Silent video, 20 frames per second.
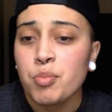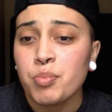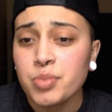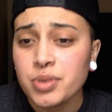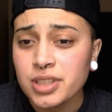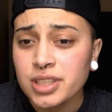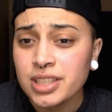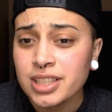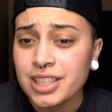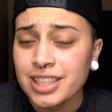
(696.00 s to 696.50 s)

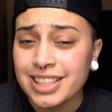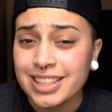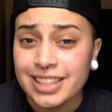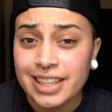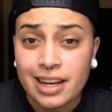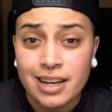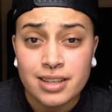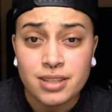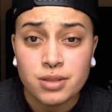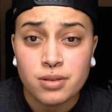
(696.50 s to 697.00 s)
But
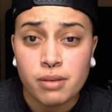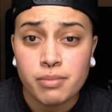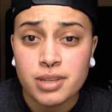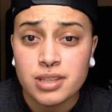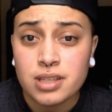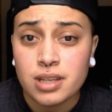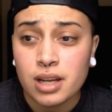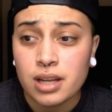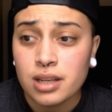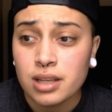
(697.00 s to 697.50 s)
yeah, so I'm
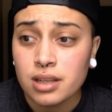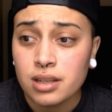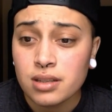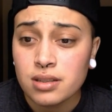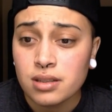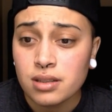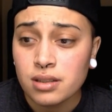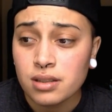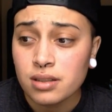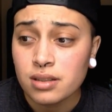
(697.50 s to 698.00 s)
excited
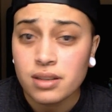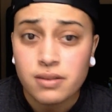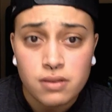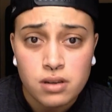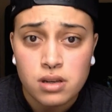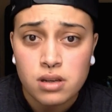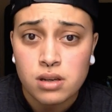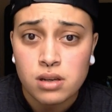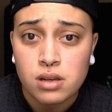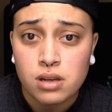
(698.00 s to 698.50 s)
to live
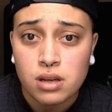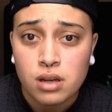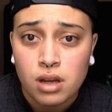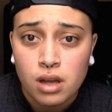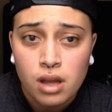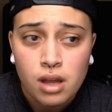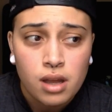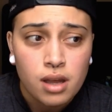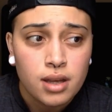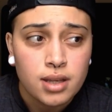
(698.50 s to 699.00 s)
here.
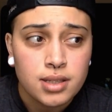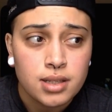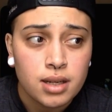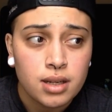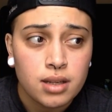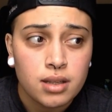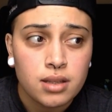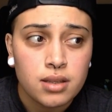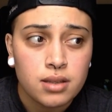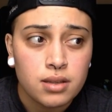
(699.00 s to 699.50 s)

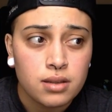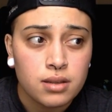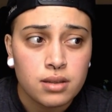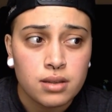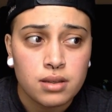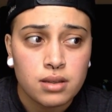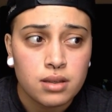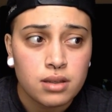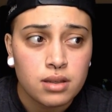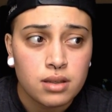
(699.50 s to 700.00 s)
Excited
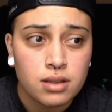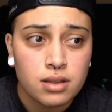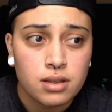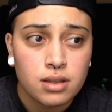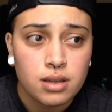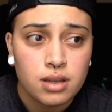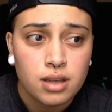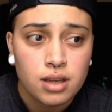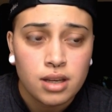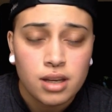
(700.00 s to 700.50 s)

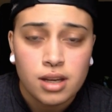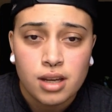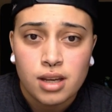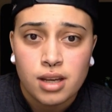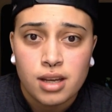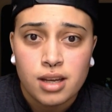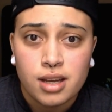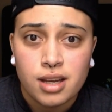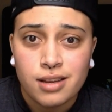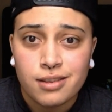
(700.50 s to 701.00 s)

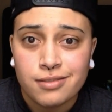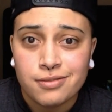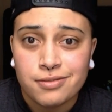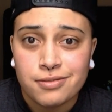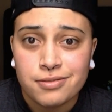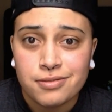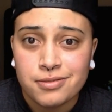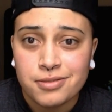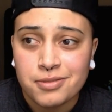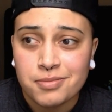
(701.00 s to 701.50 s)
to have
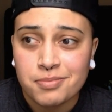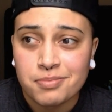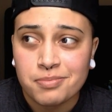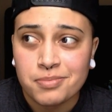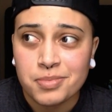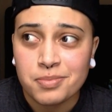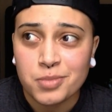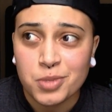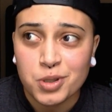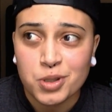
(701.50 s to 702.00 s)

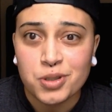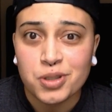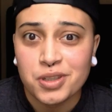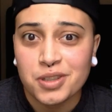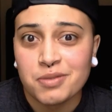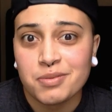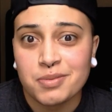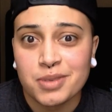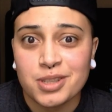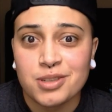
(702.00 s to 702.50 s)
the majority
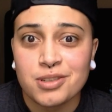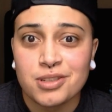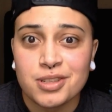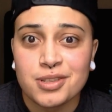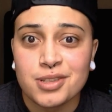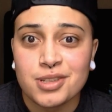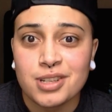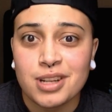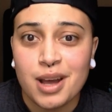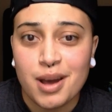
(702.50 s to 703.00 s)
of my
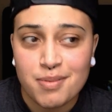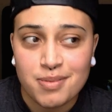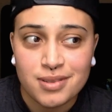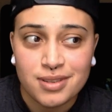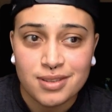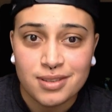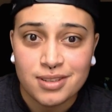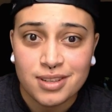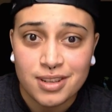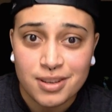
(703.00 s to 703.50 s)
transition
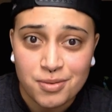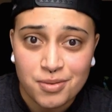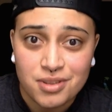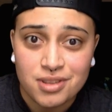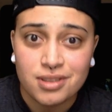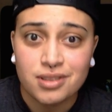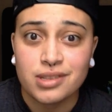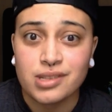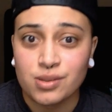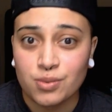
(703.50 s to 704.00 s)
happen
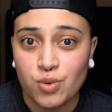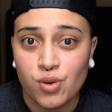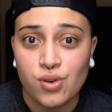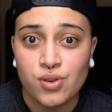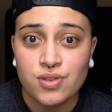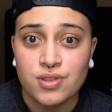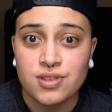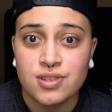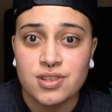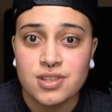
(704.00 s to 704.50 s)
within these
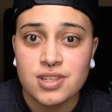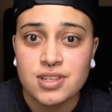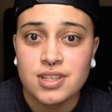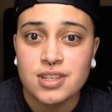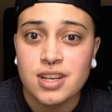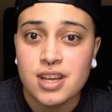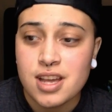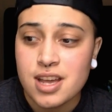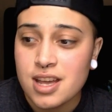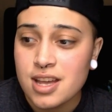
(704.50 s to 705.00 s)
walls,
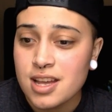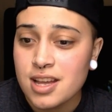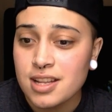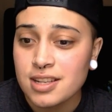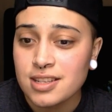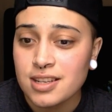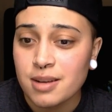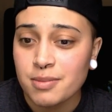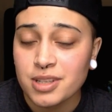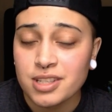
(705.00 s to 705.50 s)
and
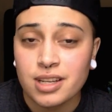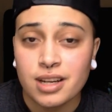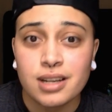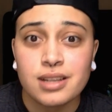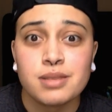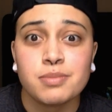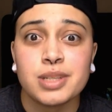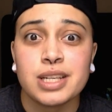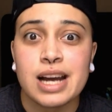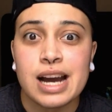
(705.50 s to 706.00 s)
I'm excited
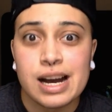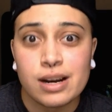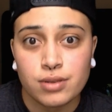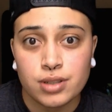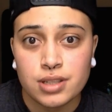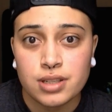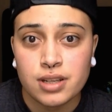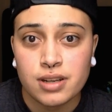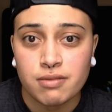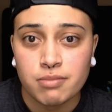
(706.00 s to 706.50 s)
to be
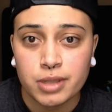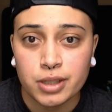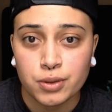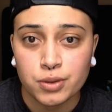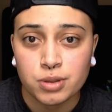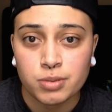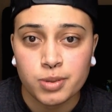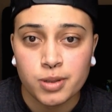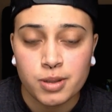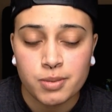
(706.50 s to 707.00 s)
out of my
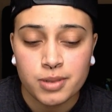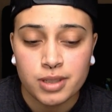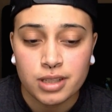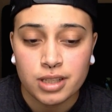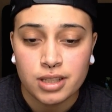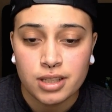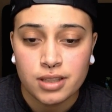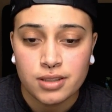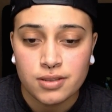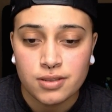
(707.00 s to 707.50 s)
old apartment.
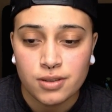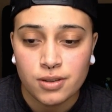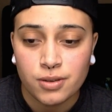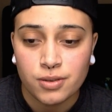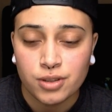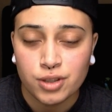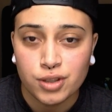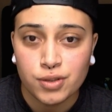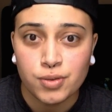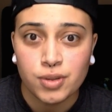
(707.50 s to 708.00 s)
So
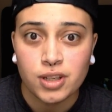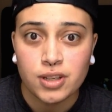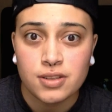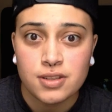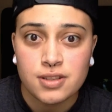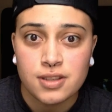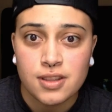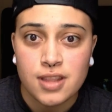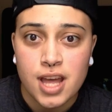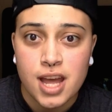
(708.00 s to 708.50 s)
good riddance
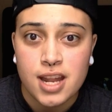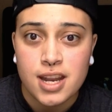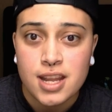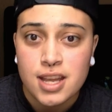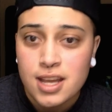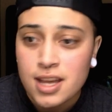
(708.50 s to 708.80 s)
to that.